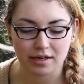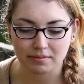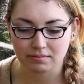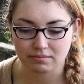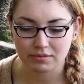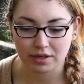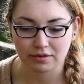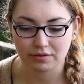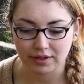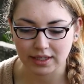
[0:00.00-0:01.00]
Um,
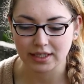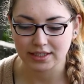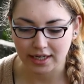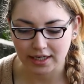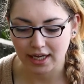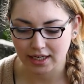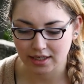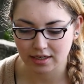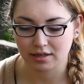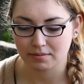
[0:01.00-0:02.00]
they're really
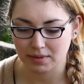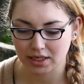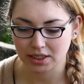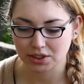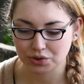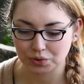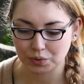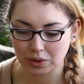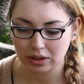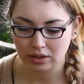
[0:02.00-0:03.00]
dedicated and committed
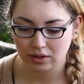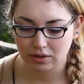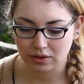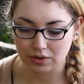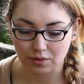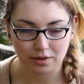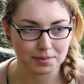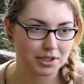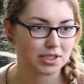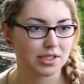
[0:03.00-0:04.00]
to
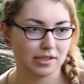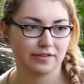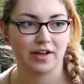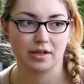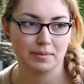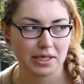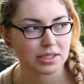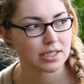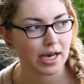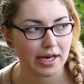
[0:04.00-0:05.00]
your personal
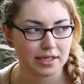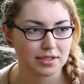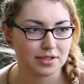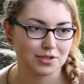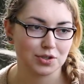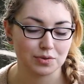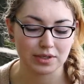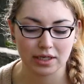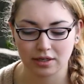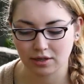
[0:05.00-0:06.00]
development as a
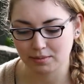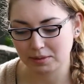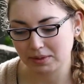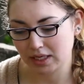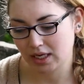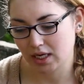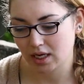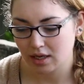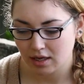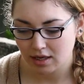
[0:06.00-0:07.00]
student and a human
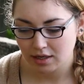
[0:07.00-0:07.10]
being.